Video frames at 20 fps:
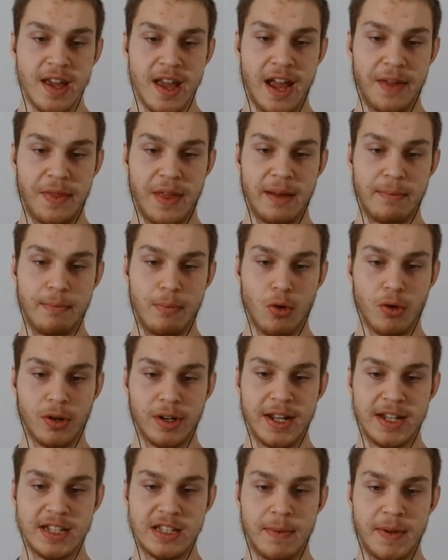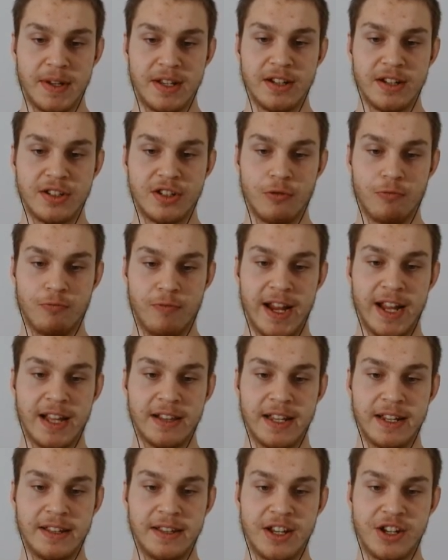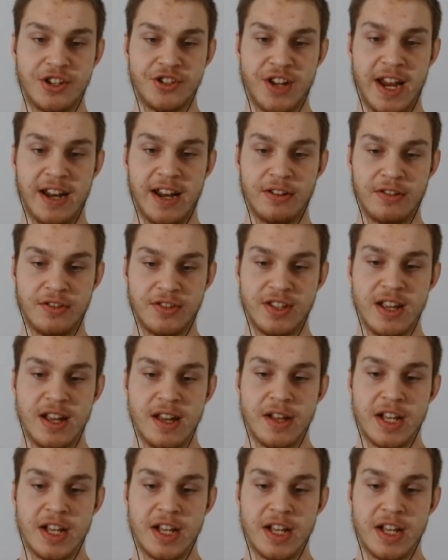and that more needs to be done to regulate these channels.